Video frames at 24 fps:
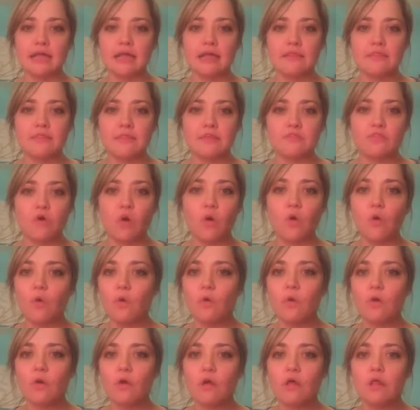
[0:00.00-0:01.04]
in this
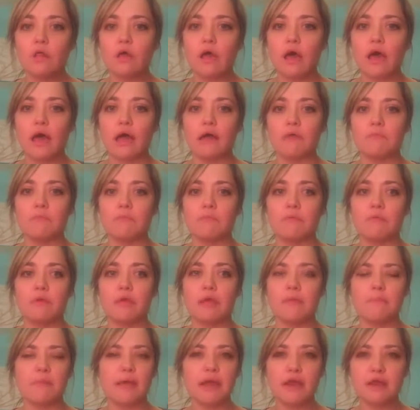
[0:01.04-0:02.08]
whole
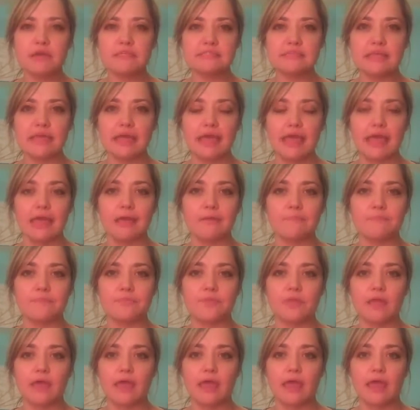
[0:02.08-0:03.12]
comparison game,
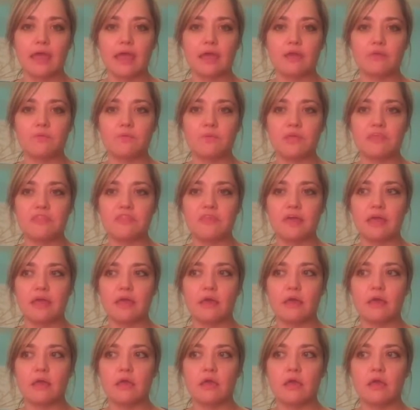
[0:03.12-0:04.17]
and we
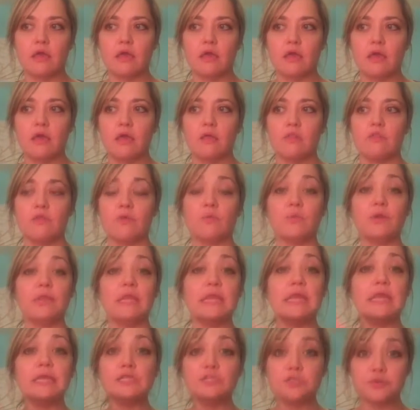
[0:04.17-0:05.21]
think that we
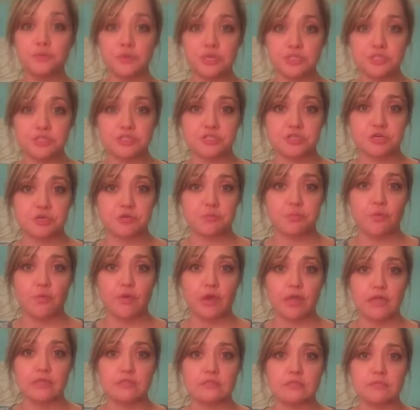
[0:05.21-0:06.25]
need to reach a certain
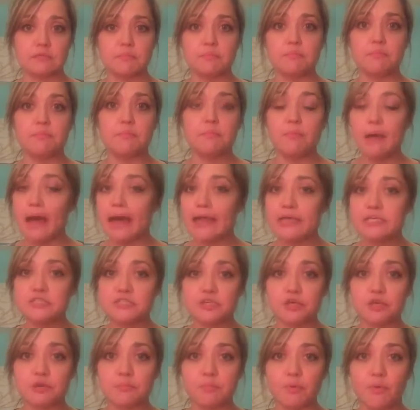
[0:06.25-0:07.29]
point by a
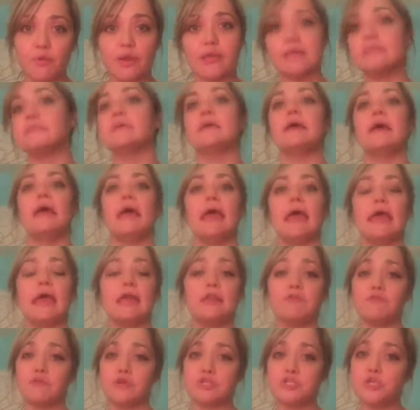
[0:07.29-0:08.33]
certain point. And
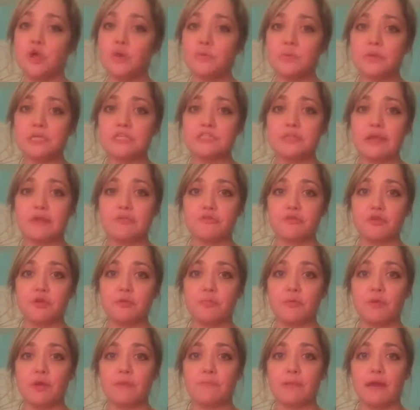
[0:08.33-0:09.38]
if we don't reach that certain
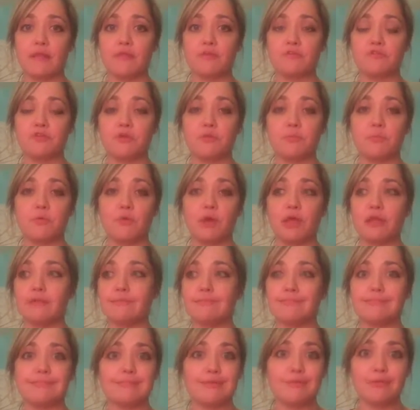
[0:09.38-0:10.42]
point by that certain point,
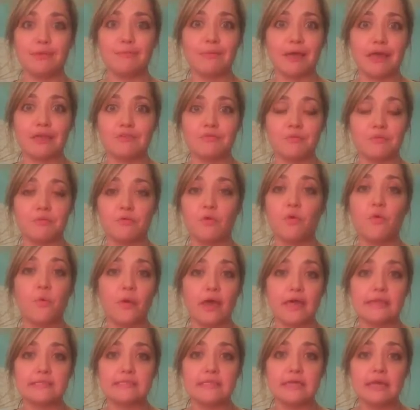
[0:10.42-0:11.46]
then we might as well
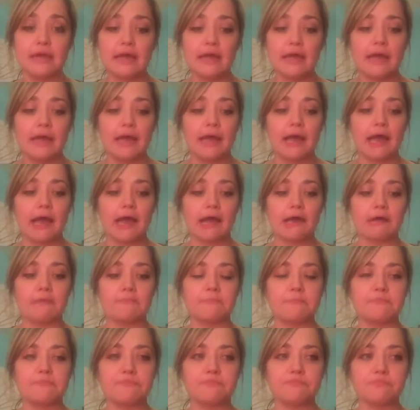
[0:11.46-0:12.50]
quit.
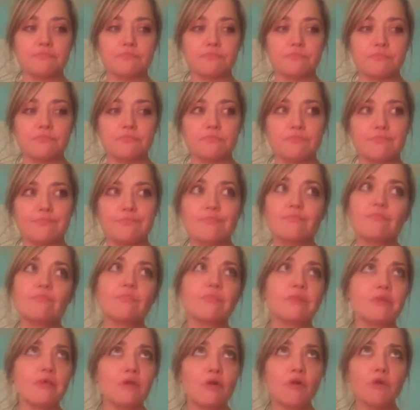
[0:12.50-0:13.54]

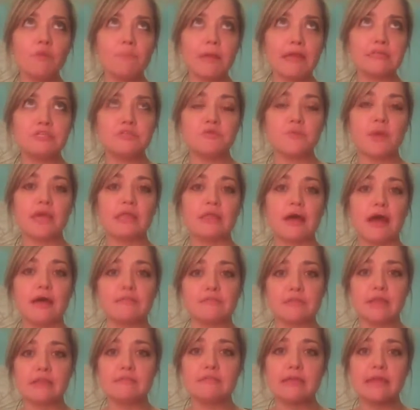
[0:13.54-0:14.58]
Going back to the weight loss,
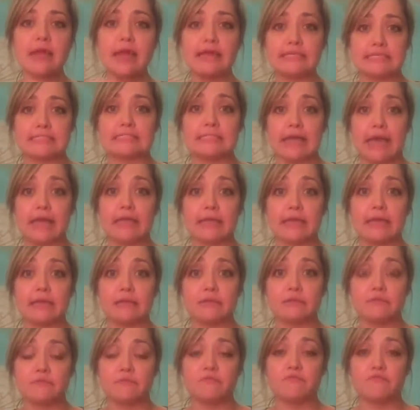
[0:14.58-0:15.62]
let's say I decided
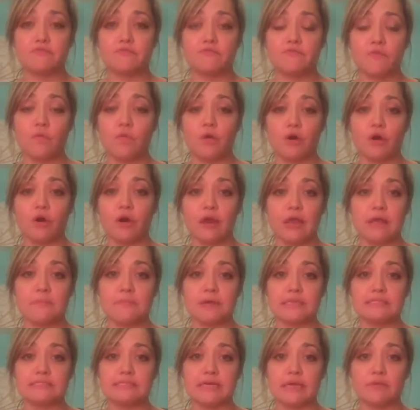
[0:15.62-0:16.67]
4 or 8
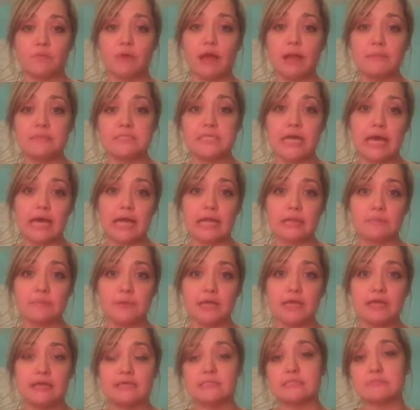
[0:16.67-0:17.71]
months in, well, I'm done
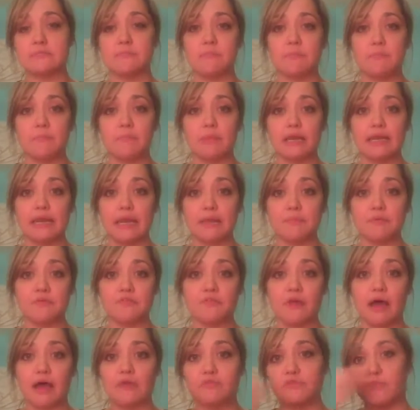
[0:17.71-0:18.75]
because my neighbors
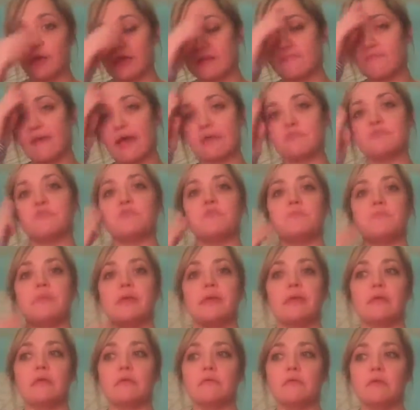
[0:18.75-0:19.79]
lost weight faster than me,
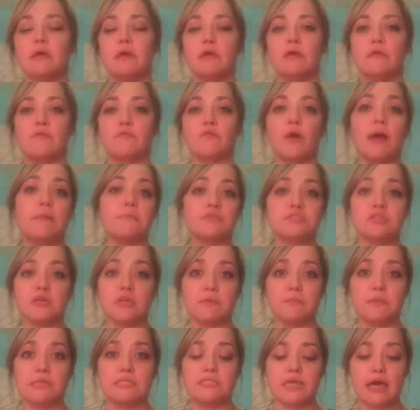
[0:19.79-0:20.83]
and so I'm just going to
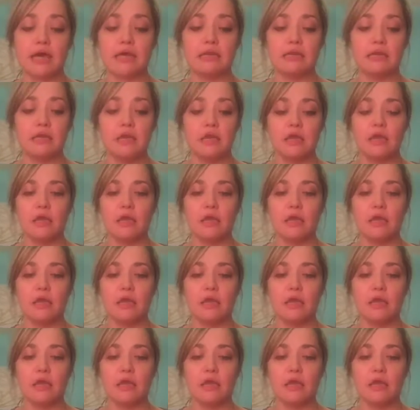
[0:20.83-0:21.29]
be done.